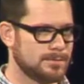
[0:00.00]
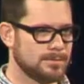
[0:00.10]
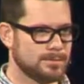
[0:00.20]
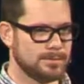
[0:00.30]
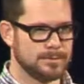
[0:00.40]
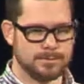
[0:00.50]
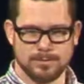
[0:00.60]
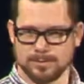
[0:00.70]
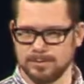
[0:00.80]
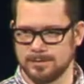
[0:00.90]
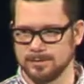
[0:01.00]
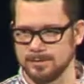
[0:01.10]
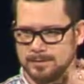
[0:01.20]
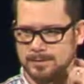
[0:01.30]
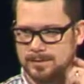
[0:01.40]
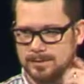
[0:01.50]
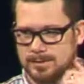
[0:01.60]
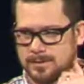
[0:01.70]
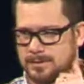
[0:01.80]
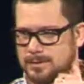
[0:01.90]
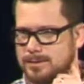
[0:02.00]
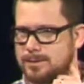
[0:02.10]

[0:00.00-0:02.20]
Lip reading: [no speech]